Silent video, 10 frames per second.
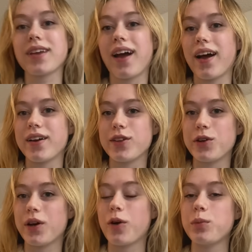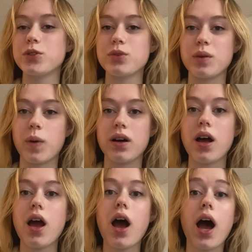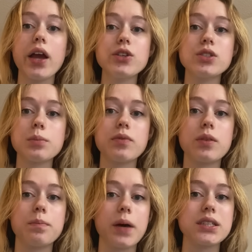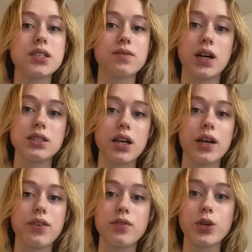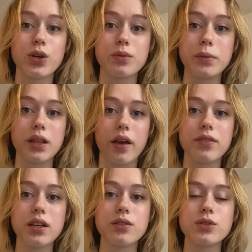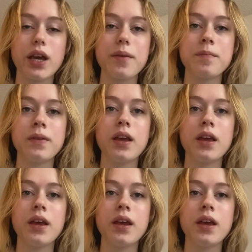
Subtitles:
Hi, hello. I hope you're doing well. I heard some of the best advice I have ever heard in my life the other day,